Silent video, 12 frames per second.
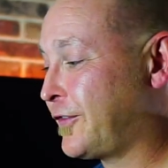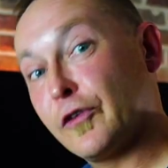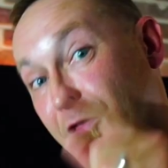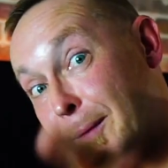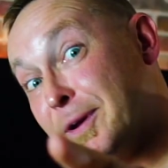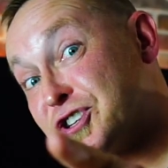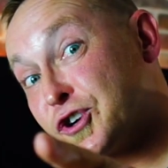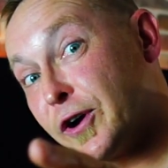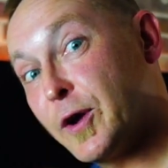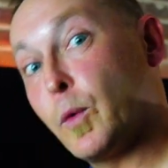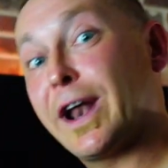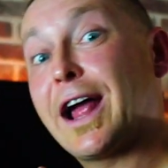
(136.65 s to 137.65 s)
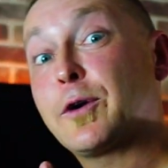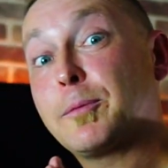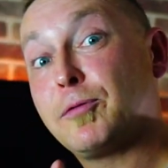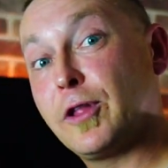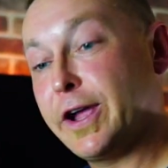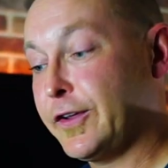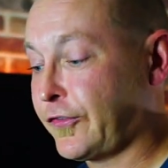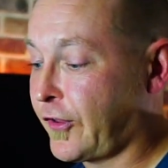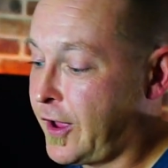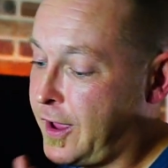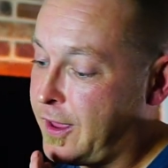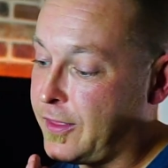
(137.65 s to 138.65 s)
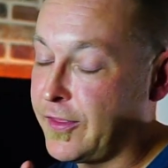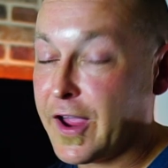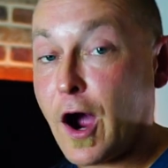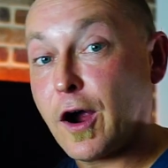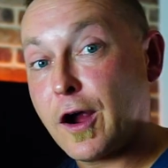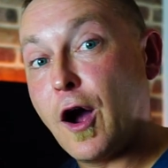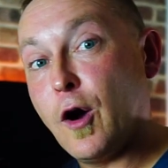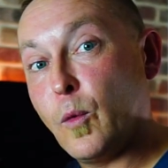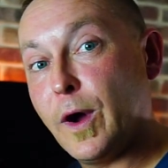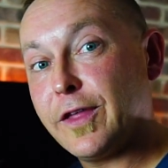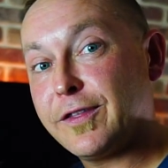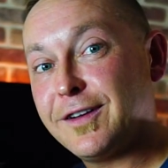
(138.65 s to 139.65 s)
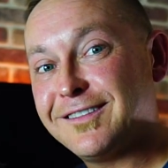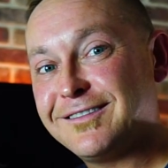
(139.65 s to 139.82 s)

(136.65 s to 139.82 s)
So let me show you what I replaced the Arc Haul with.